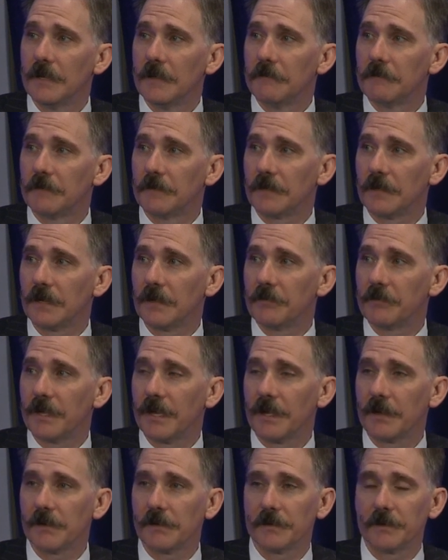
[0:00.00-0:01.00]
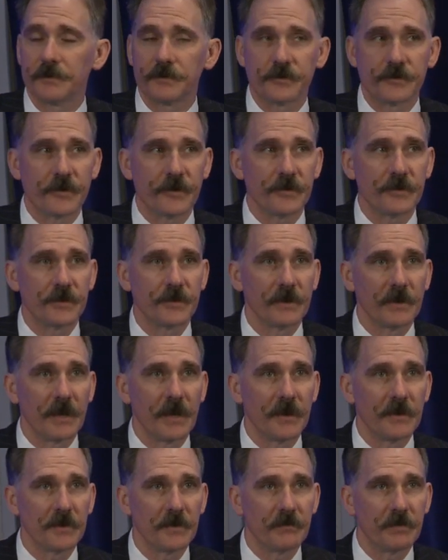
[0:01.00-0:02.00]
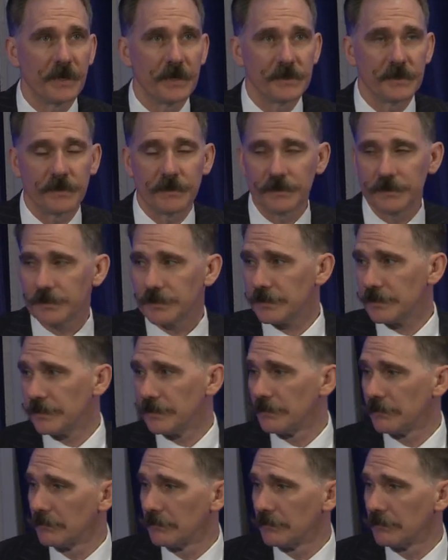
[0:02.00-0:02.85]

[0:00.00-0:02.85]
for our panel on Churchill and the Presidents.